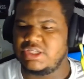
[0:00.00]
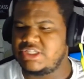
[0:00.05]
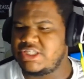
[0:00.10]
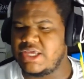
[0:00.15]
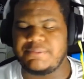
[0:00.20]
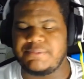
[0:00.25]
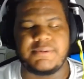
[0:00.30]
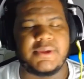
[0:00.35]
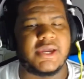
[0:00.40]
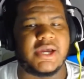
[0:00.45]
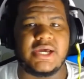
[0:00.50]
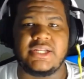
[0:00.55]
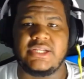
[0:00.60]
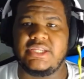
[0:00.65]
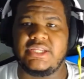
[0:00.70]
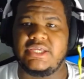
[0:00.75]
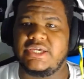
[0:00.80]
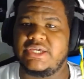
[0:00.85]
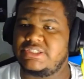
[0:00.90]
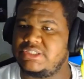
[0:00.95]
Tell me how I
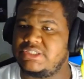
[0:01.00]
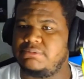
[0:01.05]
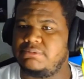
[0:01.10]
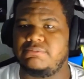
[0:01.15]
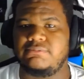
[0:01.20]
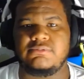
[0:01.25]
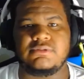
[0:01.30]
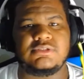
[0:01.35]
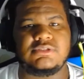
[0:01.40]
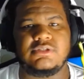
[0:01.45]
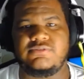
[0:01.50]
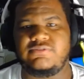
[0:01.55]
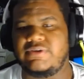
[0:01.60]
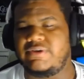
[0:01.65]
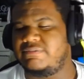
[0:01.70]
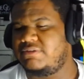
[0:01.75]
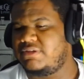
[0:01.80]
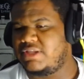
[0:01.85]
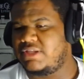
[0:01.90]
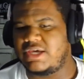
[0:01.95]
did. Tell me what your
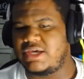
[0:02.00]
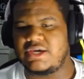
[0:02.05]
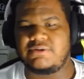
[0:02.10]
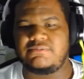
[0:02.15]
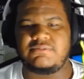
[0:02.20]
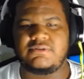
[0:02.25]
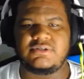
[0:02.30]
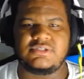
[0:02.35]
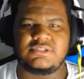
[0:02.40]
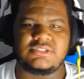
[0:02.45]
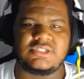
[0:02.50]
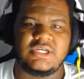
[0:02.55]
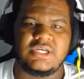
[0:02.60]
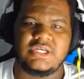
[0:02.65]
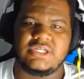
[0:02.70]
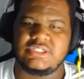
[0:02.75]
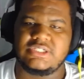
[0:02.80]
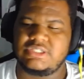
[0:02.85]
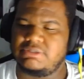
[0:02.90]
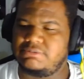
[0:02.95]
favorite line was.
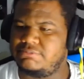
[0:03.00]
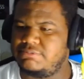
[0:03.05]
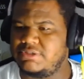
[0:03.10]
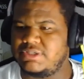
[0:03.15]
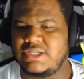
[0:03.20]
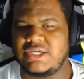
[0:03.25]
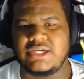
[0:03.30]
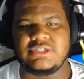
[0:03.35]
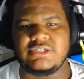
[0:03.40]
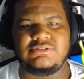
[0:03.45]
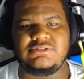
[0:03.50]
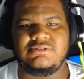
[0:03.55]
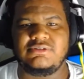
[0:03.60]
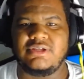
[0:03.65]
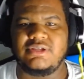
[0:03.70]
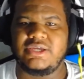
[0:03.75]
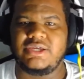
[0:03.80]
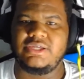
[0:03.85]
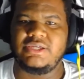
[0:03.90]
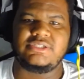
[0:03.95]
Tell me what lines you
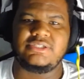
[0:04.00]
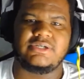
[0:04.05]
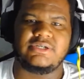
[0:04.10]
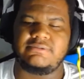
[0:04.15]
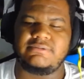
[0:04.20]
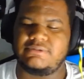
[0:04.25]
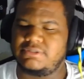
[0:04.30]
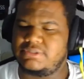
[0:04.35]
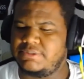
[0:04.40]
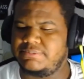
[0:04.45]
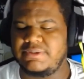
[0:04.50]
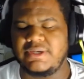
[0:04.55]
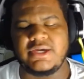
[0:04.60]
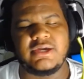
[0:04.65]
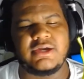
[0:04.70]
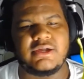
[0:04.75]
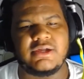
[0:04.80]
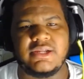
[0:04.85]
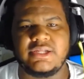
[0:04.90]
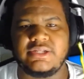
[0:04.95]
like. Tell me
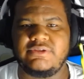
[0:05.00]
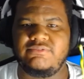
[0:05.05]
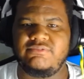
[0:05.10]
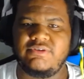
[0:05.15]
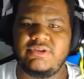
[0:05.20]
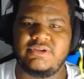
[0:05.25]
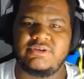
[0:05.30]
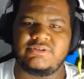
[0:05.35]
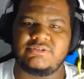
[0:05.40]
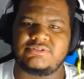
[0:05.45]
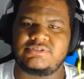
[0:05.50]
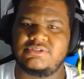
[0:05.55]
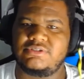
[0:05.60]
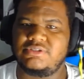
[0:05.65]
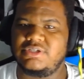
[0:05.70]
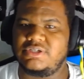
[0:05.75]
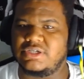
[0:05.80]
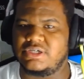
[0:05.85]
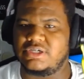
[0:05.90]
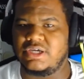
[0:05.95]
how y'all like the video.
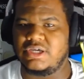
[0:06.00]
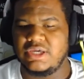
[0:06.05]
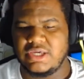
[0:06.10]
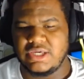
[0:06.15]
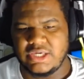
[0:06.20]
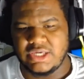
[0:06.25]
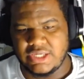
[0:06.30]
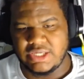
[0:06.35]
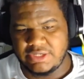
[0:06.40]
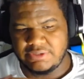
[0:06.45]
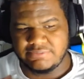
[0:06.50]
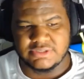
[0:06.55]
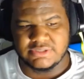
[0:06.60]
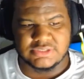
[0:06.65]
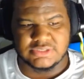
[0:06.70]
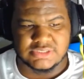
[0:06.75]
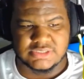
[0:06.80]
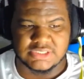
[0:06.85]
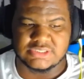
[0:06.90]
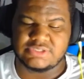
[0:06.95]
So yeah.
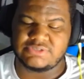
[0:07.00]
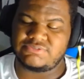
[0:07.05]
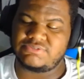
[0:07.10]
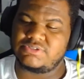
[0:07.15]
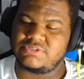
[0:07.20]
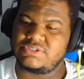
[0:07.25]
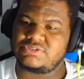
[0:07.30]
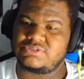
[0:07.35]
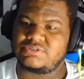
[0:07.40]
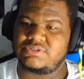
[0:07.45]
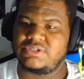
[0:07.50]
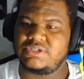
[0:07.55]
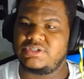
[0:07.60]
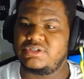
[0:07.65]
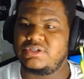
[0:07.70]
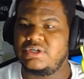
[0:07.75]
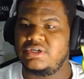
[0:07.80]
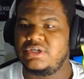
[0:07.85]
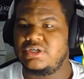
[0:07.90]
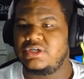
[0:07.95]
Anyways, that's it for this right
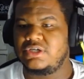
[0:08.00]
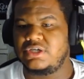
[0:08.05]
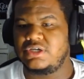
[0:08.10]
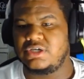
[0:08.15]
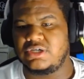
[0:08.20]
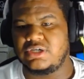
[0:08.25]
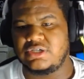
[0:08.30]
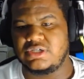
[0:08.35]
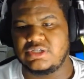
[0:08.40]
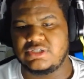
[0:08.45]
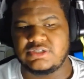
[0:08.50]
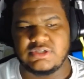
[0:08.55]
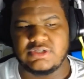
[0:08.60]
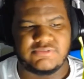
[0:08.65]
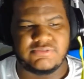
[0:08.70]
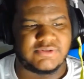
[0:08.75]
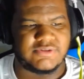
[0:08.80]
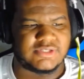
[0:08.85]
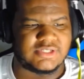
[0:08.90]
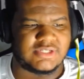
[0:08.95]
here.
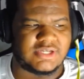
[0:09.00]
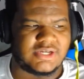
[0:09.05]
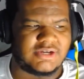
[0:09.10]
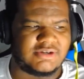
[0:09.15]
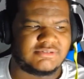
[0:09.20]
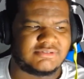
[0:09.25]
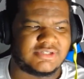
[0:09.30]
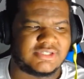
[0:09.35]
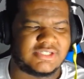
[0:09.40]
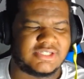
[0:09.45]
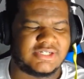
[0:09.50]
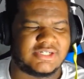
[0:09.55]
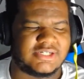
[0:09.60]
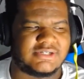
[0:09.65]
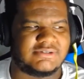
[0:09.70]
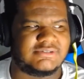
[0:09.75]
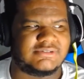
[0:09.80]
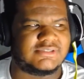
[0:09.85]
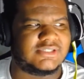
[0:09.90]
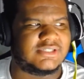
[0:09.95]
Don't forget to, I think I
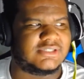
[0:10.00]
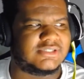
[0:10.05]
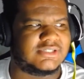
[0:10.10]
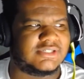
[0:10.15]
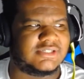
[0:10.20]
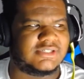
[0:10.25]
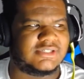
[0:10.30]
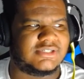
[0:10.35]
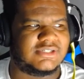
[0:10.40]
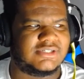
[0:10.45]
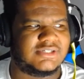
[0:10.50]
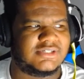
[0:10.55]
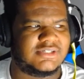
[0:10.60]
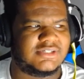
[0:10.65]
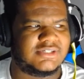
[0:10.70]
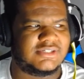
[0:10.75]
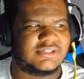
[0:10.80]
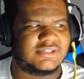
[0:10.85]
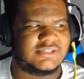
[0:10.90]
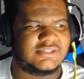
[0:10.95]
already said that.
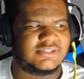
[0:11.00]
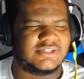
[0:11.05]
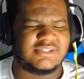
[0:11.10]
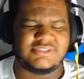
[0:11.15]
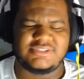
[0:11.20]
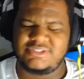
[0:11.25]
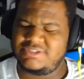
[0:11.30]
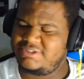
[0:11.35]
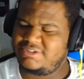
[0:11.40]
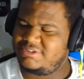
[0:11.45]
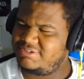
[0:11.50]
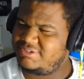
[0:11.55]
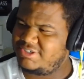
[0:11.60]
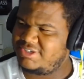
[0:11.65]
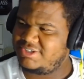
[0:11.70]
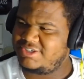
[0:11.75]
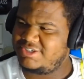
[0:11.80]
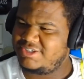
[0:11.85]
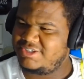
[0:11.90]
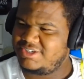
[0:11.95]
Did I say that
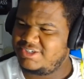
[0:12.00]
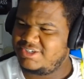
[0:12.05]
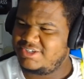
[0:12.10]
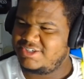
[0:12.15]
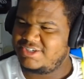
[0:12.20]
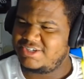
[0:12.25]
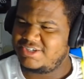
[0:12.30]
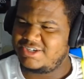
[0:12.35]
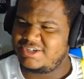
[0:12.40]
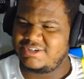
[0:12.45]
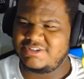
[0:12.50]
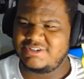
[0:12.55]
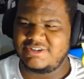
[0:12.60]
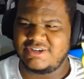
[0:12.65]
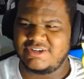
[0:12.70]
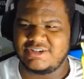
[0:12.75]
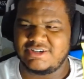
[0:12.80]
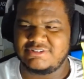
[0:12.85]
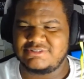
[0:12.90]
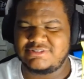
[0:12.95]
already? I don't
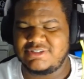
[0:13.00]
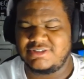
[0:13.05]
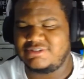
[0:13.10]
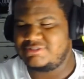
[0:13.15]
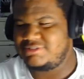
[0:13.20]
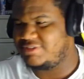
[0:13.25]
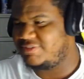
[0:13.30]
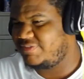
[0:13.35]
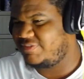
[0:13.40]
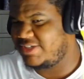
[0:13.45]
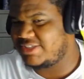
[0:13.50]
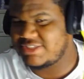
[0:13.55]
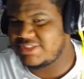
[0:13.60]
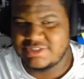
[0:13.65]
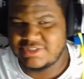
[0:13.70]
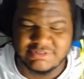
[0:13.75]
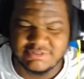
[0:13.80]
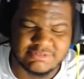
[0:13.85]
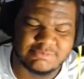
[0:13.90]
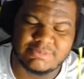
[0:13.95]
know. I was talking so
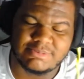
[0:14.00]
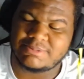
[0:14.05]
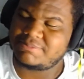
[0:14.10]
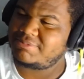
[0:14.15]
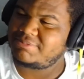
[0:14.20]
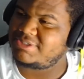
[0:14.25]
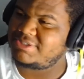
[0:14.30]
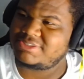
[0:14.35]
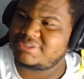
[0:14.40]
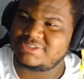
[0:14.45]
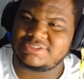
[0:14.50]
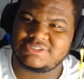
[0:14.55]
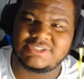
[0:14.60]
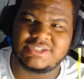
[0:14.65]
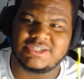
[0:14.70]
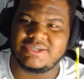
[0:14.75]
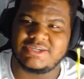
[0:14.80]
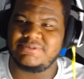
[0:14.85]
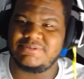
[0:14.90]
fast. I don't remember what I just said.